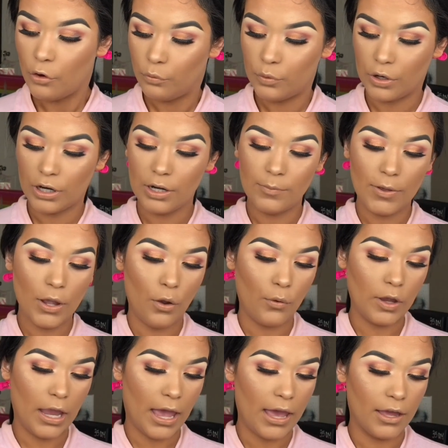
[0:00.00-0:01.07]
we're going to be
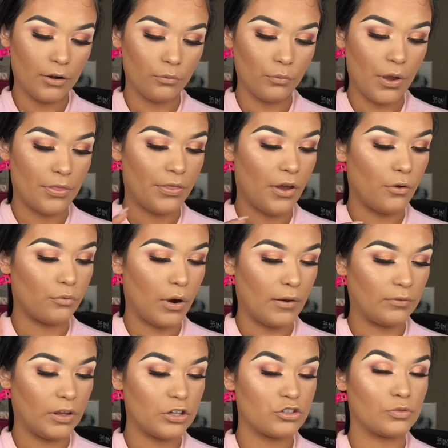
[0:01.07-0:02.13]
going in with the
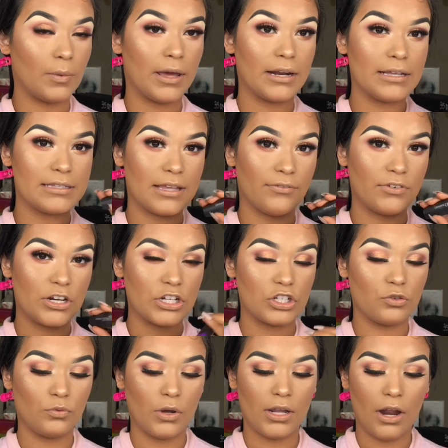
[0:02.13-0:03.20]
Revlon Dramatic
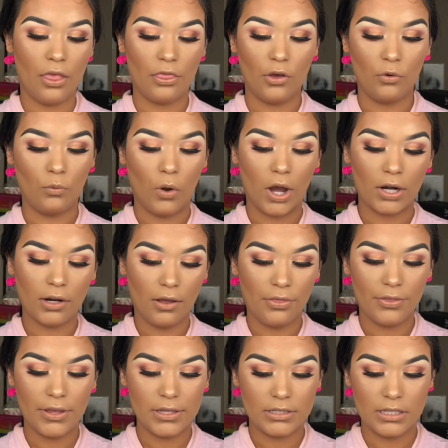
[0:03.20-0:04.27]
Definition one. The wand
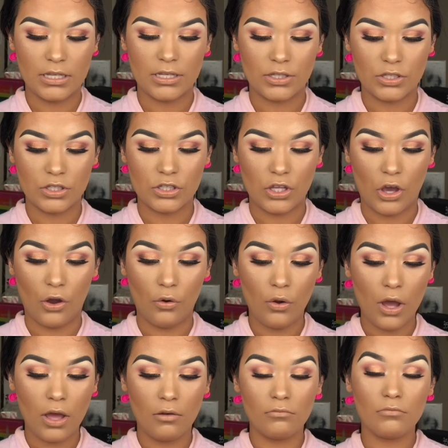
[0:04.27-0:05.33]
on this is so
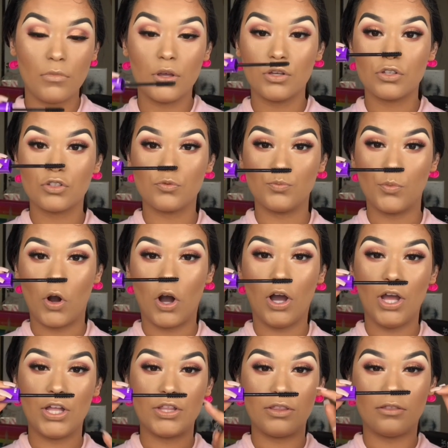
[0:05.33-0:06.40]

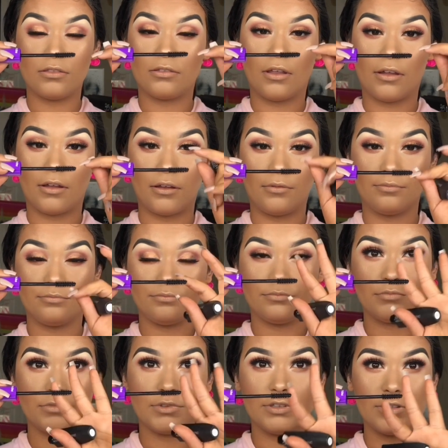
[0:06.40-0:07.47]
small, and the
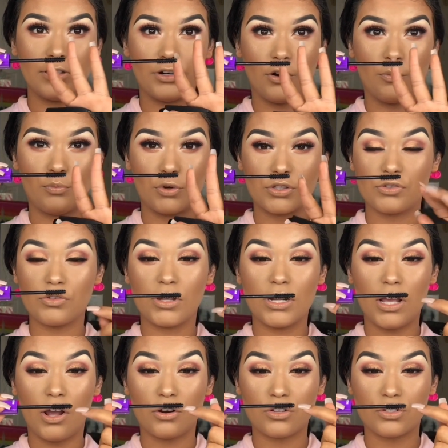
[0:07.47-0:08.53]
little bristles on
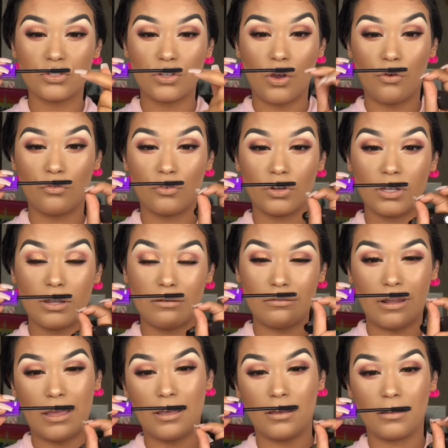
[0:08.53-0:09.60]
it are so
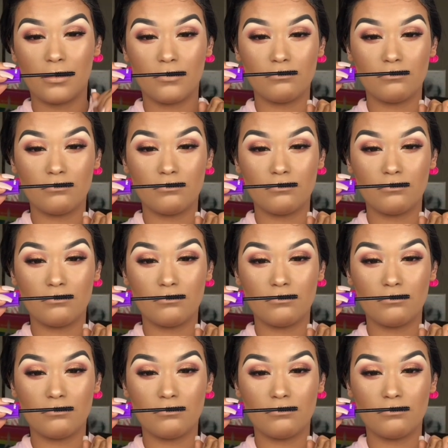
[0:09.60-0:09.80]
freaking, like,